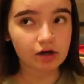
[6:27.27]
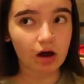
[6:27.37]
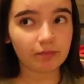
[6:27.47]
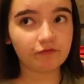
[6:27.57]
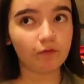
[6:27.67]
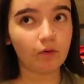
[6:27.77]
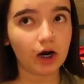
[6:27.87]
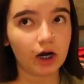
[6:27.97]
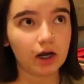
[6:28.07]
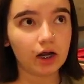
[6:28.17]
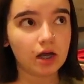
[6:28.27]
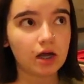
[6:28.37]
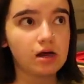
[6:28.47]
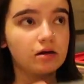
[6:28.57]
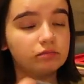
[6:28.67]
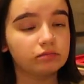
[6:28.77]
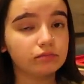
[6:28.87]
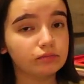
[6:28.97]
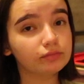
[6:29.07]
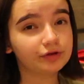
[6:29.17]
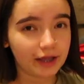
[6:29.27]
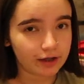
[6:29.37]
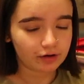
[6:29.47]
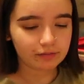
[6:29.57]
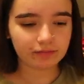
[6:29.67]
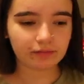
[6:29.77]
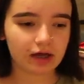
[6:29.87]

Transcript: top for later.